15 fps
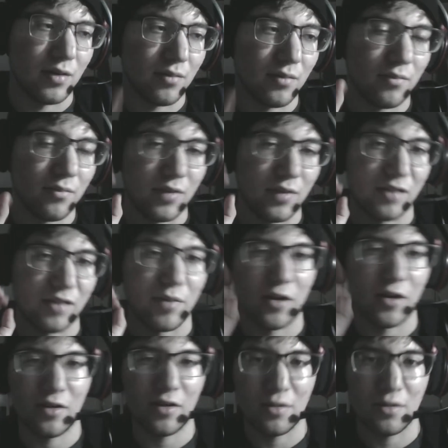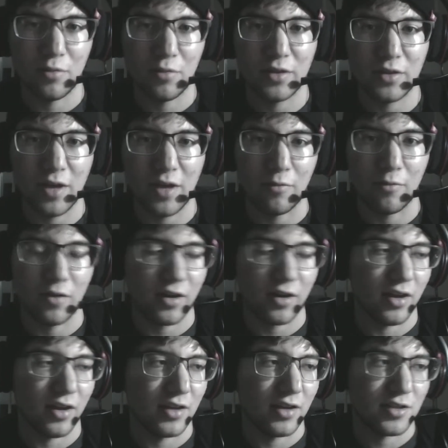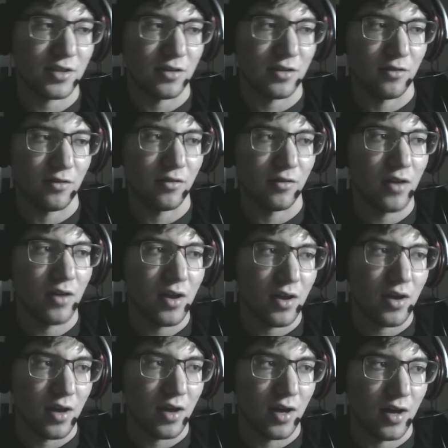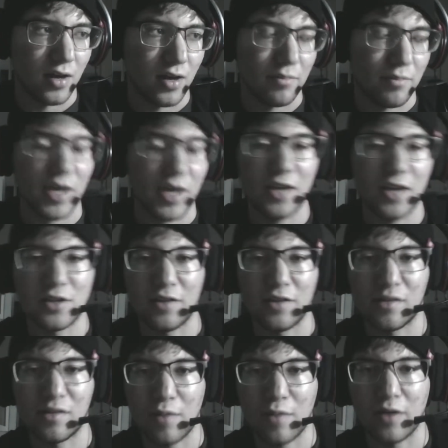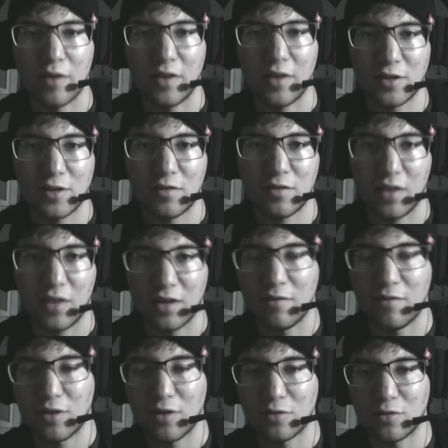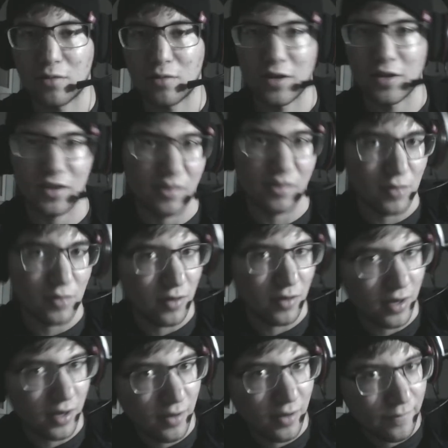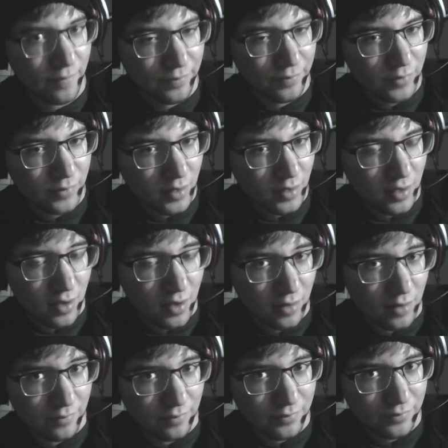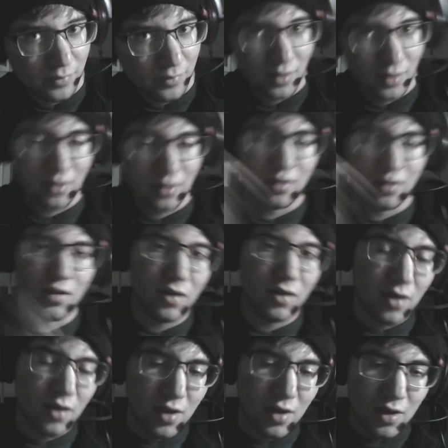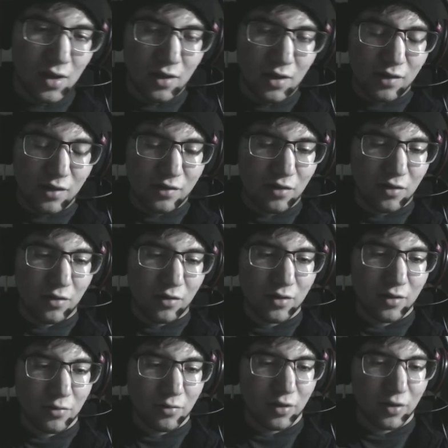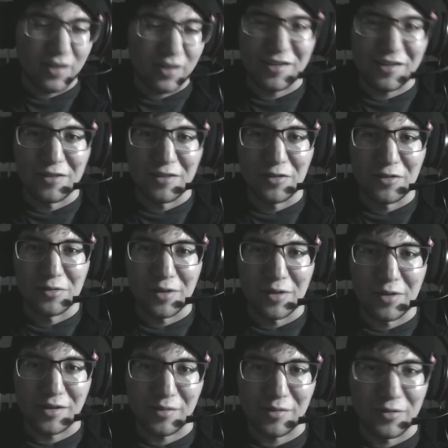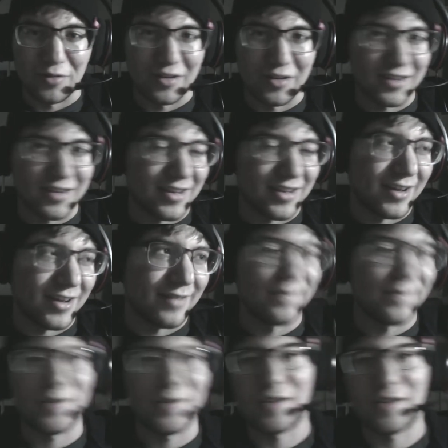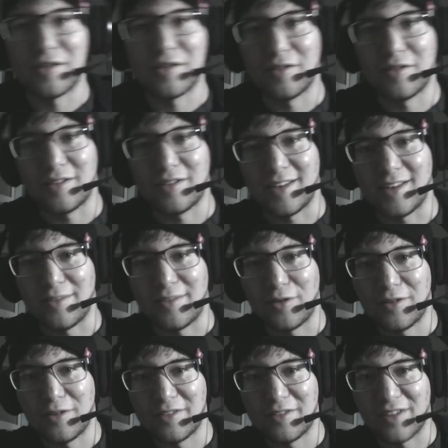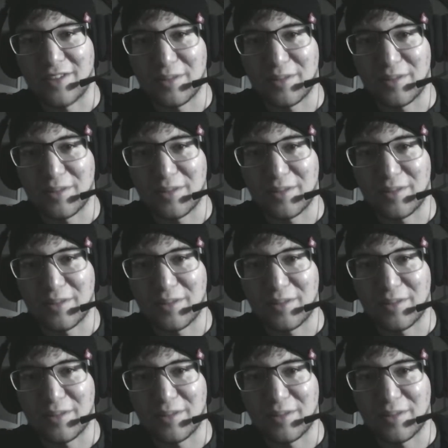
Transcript: it's better to put that work into uh, pages about each of the individual projects I'm doing. Um, so what are these individual projects I'm doing? Um, So if you're following